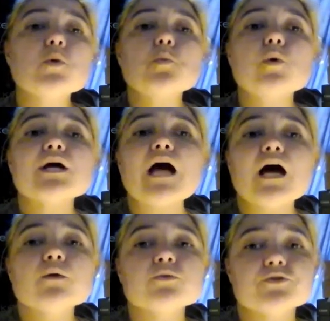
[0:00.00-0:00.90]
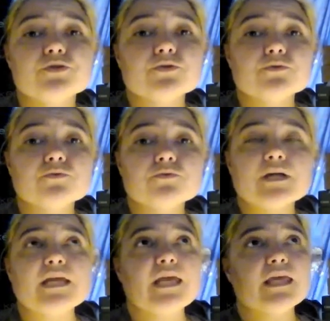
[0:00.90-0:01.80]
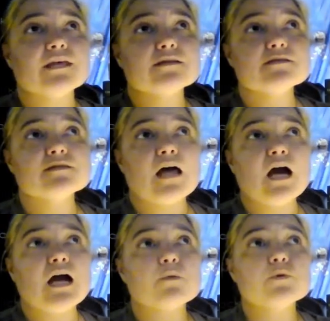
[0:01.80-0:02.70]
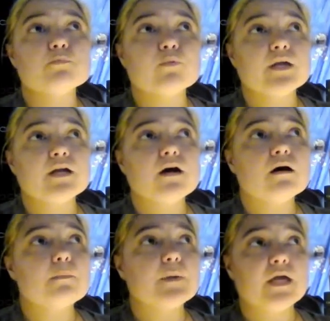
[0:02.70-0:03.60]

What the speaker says: what I would do is I would bring up